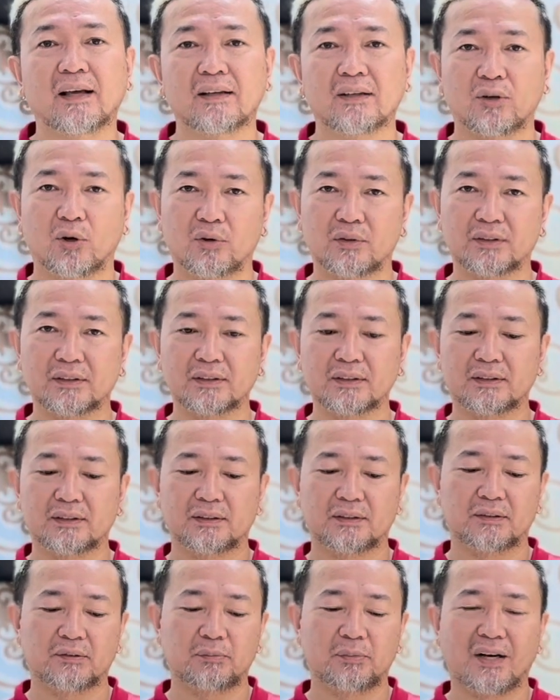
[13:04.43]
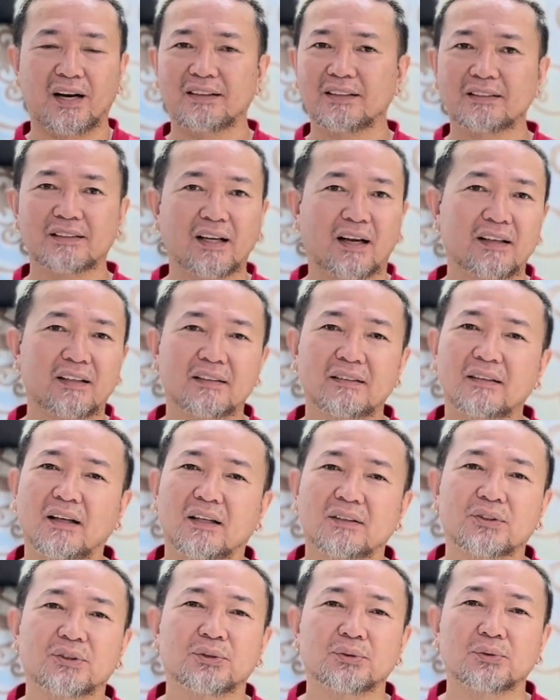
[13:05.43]
10 on these, but I decided
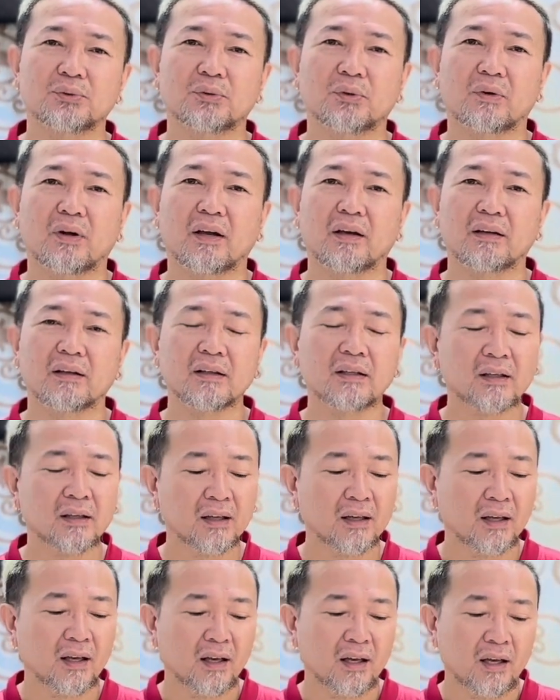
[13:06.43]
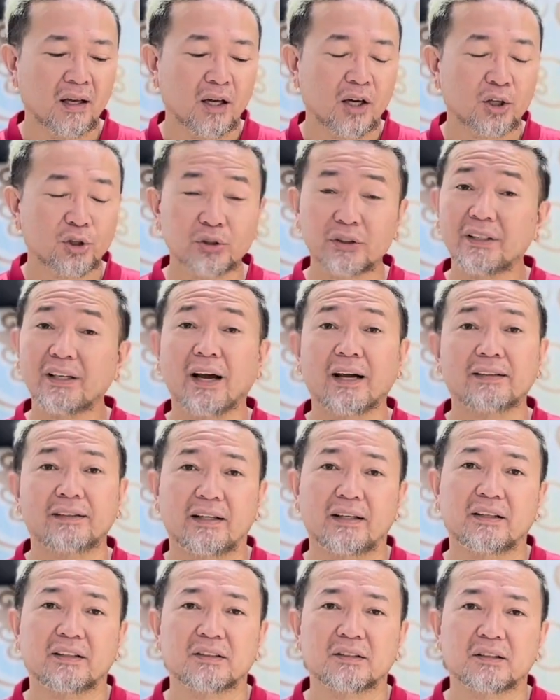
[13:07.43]
not to. Okay, good thing I
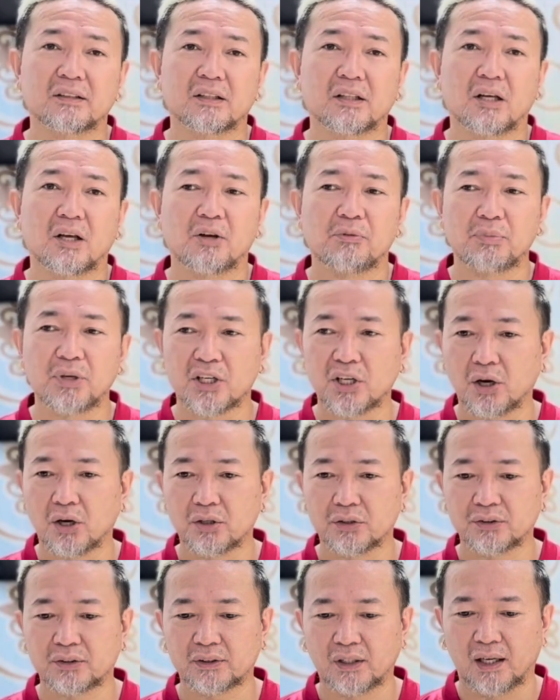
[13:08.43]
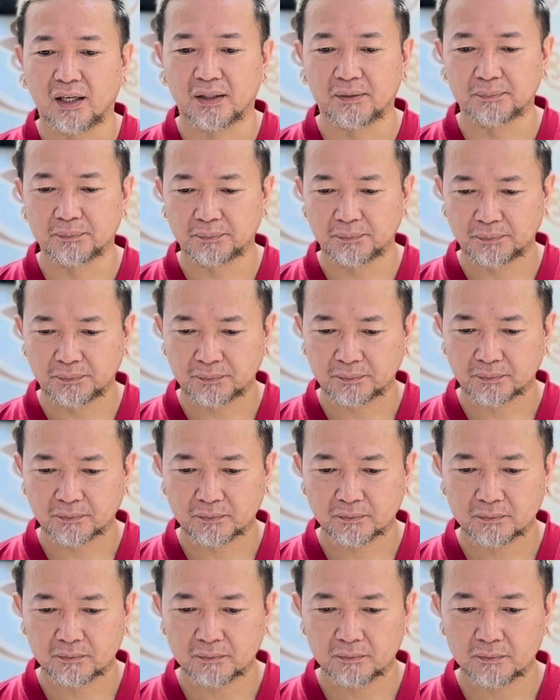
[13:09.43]
didn't, because
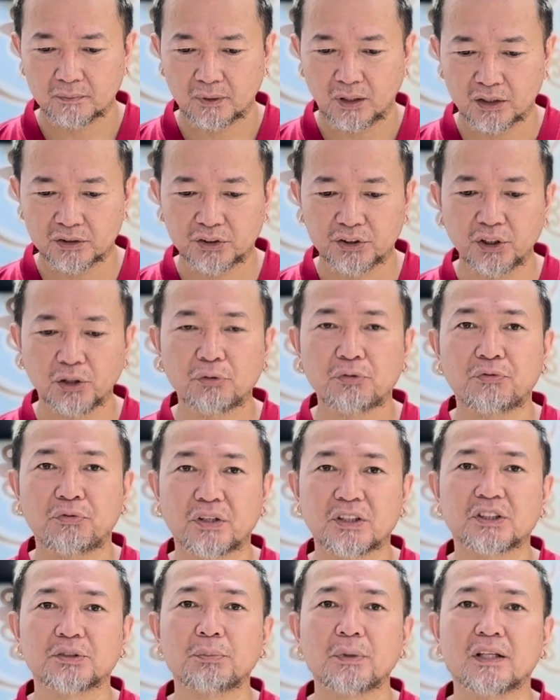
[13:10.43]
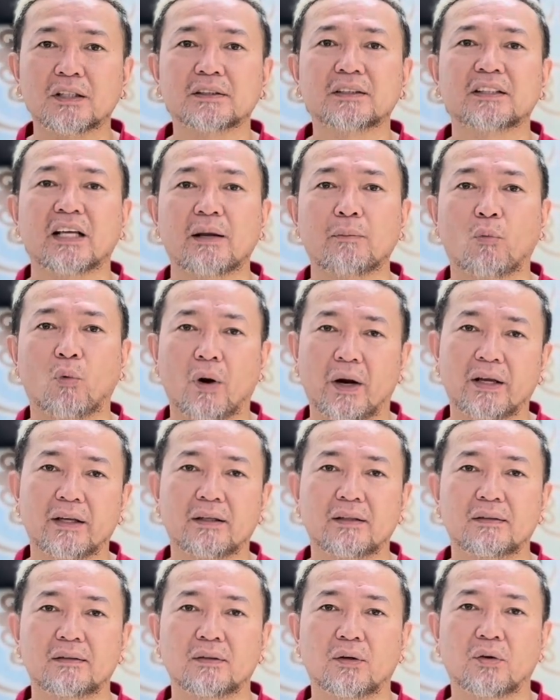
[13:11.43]
it still fits me the same
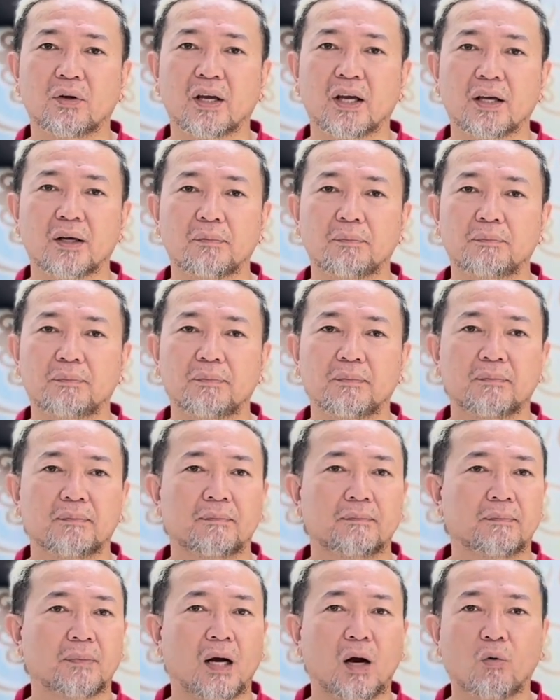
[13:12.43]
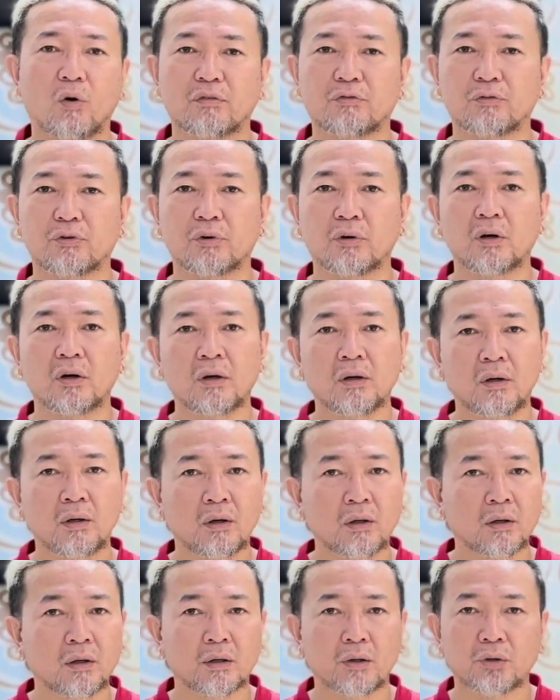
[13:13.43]
way. Okay, however,
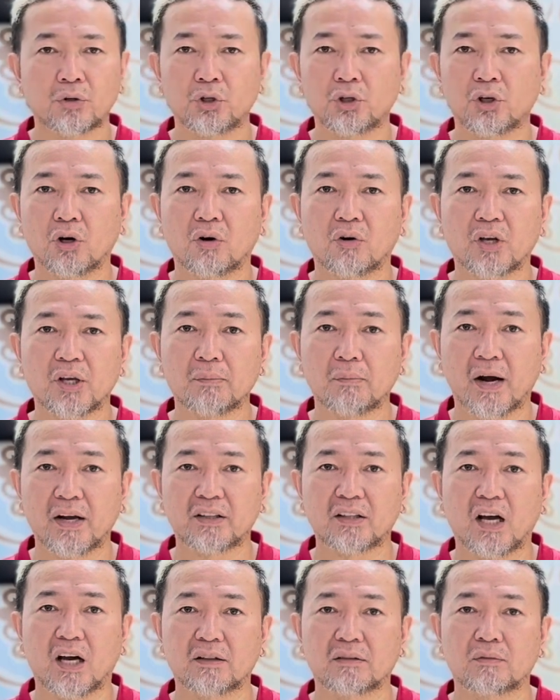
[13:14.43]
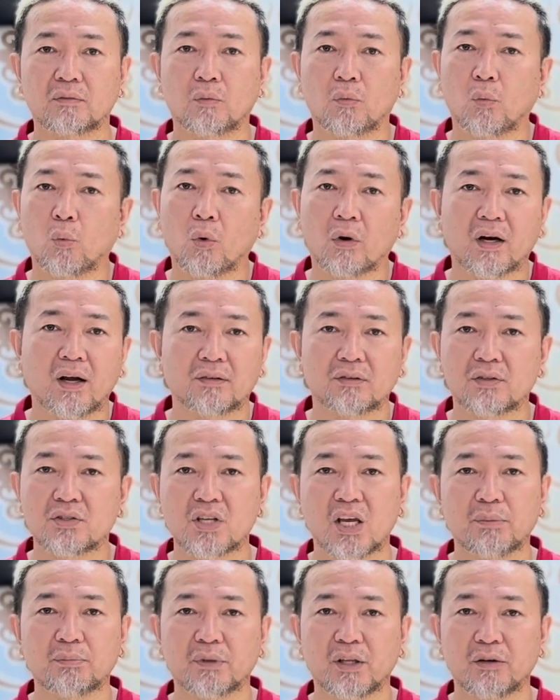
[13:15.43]
you know, it might not work out the
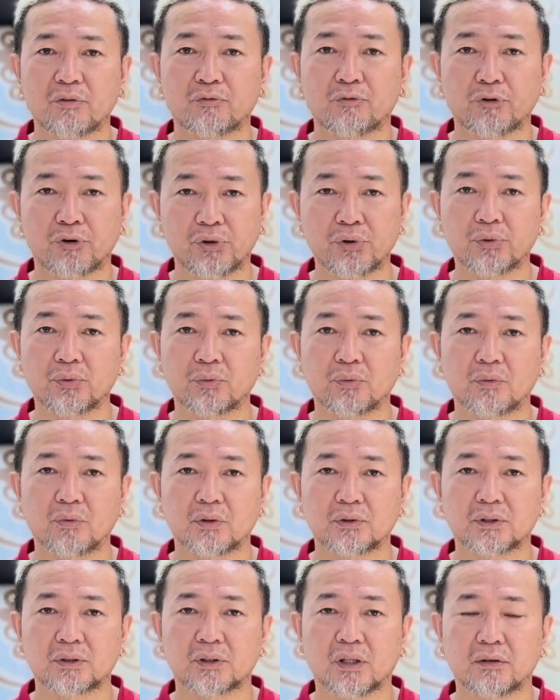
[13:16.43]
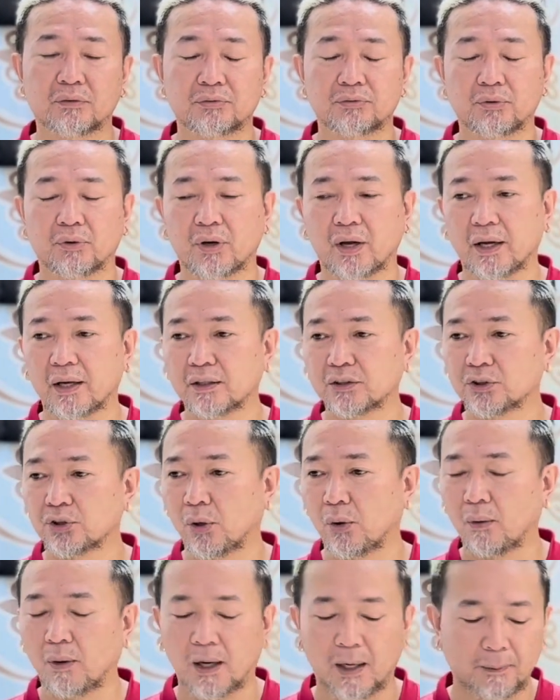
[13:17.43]
same thing for you and stuff. Okay,
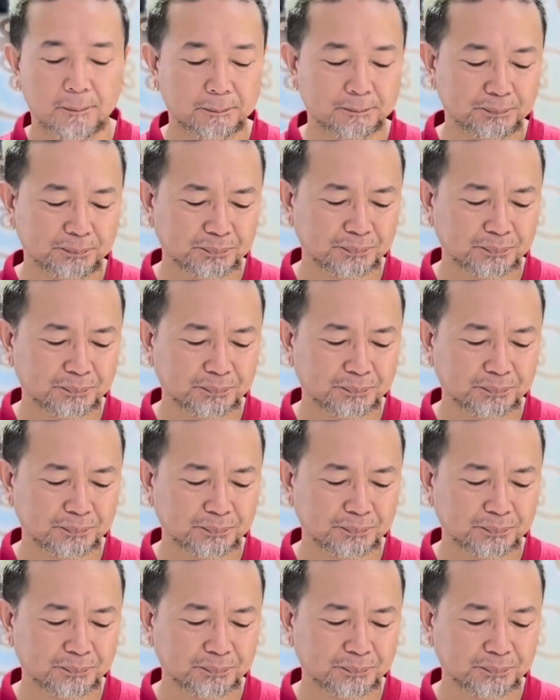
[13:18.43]
so